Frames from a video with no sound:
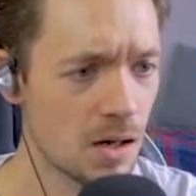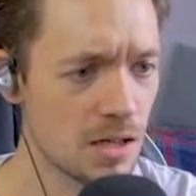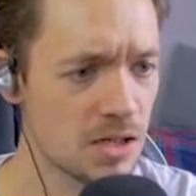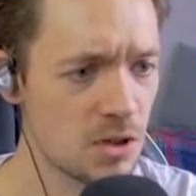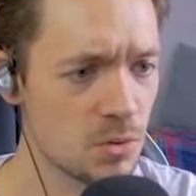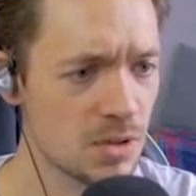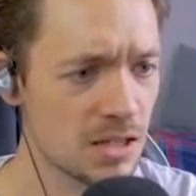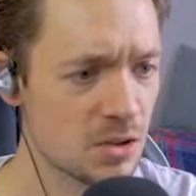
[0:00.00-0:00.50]
Are
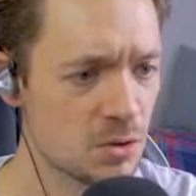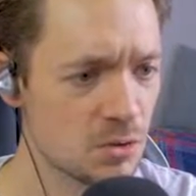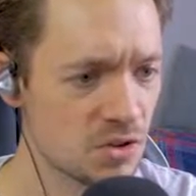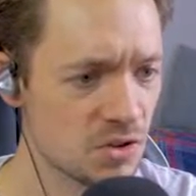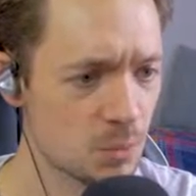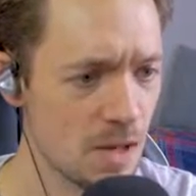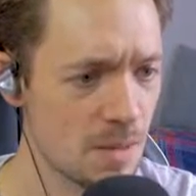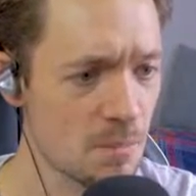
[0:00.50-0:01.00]
you, can you
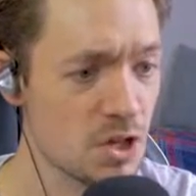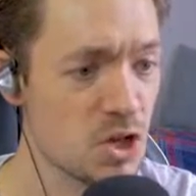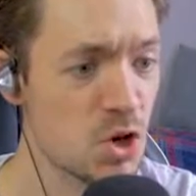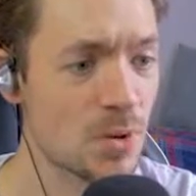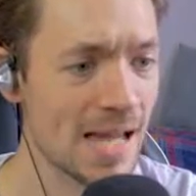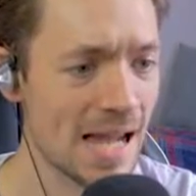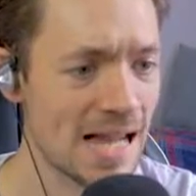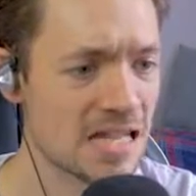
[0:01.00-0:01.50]
swim?
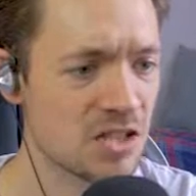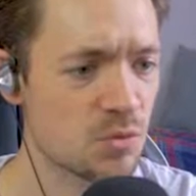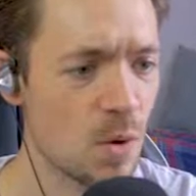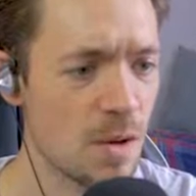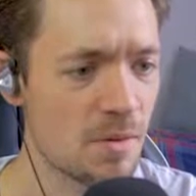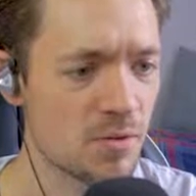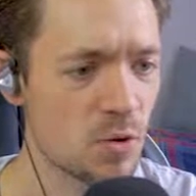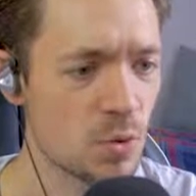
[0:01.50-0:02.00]
You can
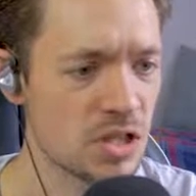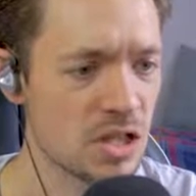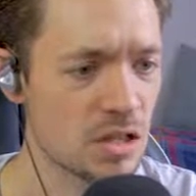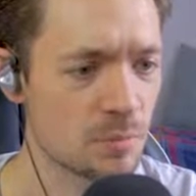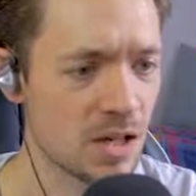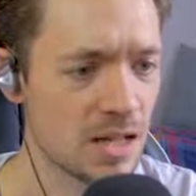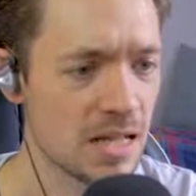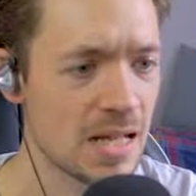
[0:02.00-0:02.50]
swim. Of course you
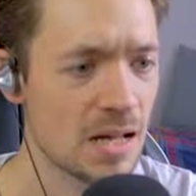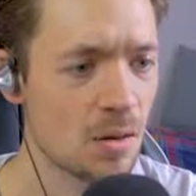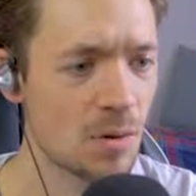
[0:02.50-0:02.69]
can play.